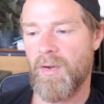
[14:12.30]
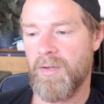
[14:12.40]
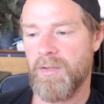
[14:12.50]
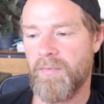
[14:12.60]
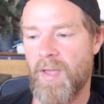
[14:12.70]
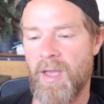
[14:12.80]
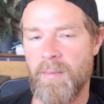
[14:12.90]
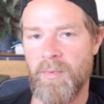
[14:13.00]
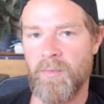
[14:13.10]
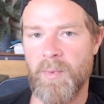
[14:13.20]
of air
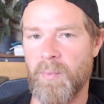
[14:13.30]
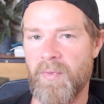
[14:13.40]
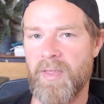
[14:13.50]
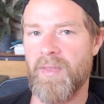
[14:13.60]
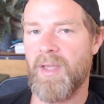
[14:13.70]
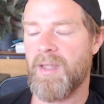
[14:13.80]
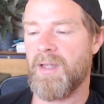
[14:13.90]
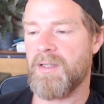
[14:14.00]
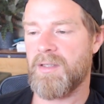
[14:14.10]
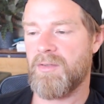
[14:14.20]
movement within their
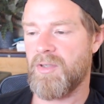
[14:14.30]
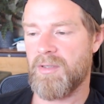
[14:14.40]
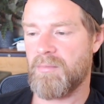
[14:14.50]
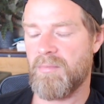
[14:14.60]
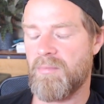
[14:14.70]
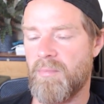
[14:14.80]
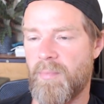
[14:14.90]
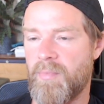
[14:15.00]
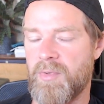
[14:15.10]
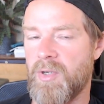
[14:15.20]
case, just
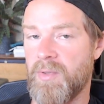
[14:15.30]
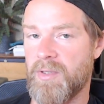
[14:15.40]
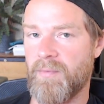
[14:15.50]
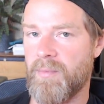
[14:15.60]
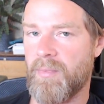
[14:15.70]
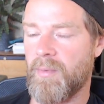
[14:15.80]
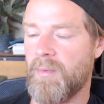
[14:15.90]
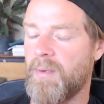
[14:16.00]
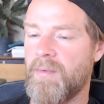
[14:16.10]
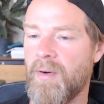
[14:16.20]
doing something
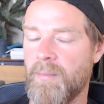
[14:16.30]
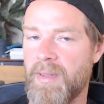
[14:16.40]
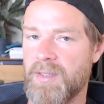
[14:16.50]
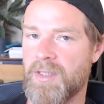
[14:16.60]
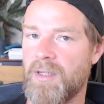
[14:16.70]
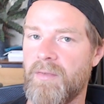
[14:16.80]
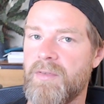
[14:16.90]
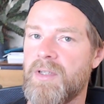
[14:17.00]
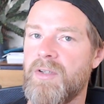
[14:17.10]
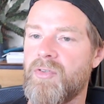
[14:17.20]
probably wrong, but they're still
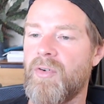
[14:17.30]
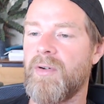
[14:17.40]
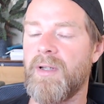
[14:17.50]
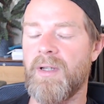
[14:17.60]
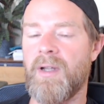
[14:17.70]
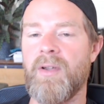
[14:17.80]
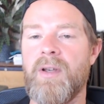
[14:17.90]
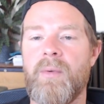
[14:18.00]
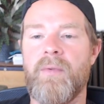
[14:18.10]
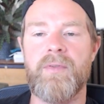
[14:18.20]
obviously struggling. And I
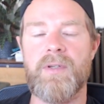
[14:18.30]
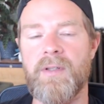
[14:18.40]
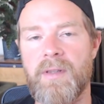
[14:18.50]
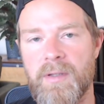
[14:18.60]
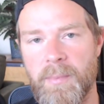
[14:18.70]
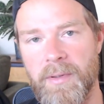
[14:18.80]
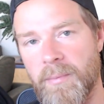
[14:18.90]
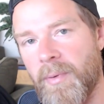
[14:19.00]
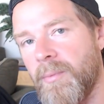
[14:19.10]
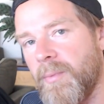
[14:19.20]
know obviously there's been the
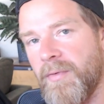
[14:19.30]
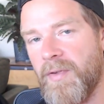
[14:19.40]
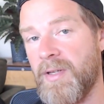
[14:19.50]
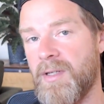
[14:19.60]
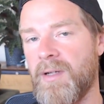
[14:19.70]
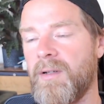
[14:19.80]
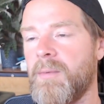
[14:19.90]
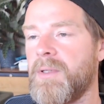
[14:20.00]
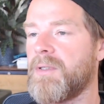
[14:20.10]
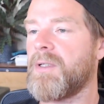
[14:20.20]
problem with Intel
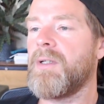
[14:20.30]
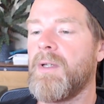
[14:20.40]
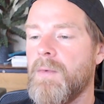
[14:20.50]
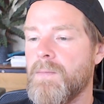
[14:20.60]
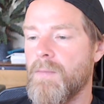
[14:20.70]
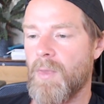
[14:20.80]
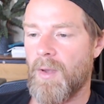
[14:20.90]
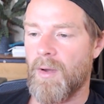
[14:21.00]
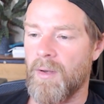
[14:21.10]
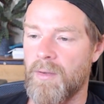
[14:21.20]
limits
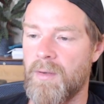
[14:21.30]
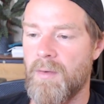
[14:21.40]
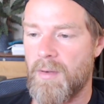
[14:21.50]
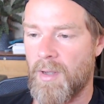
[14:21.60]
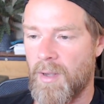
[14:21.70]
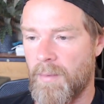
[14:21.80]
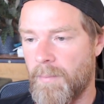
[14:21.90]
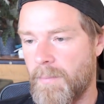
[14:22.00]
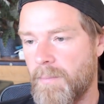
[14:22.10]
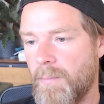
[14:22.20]
on
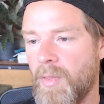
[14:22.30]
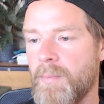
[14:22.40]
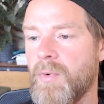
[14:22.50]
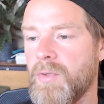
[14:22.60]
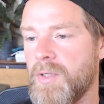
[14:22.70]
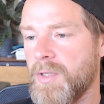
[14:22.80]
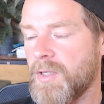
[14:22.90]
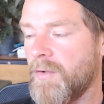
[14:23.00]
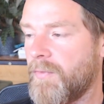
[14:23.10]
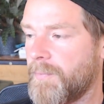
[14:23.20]
motherboards and
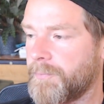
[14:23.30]
stuff.